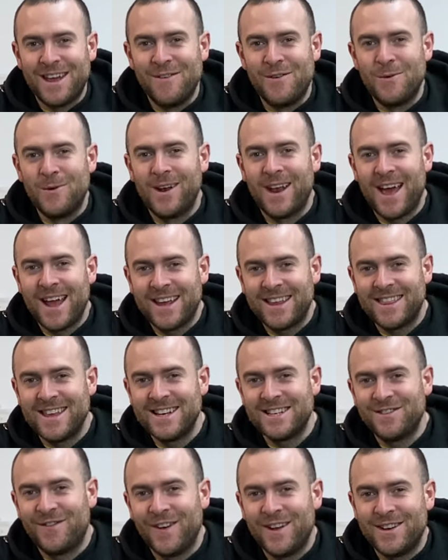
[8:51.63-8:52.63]
if you like
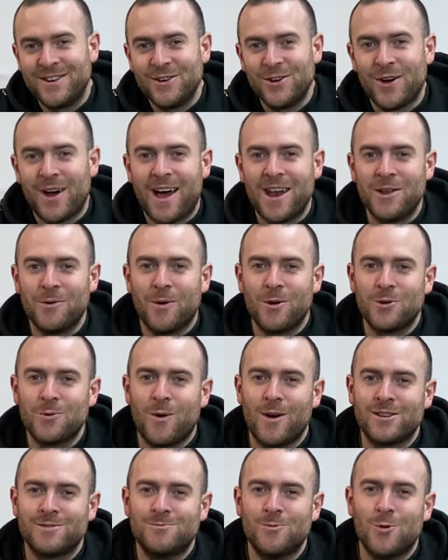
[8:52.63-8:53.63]
this video and you want to
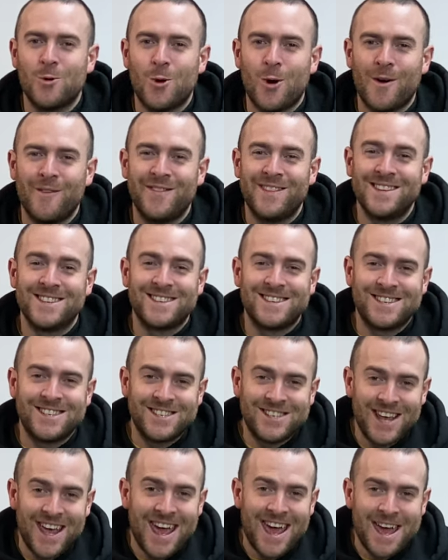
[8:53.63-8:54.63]
watch more of the
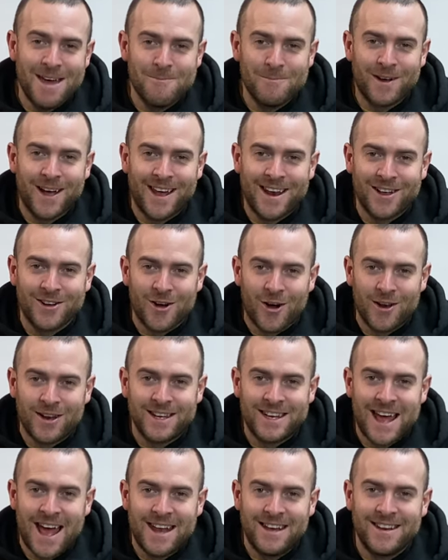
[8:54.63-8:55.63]
same kind of
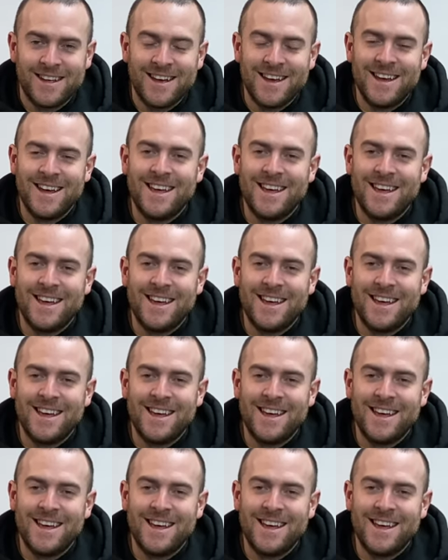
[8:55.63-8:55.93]
content,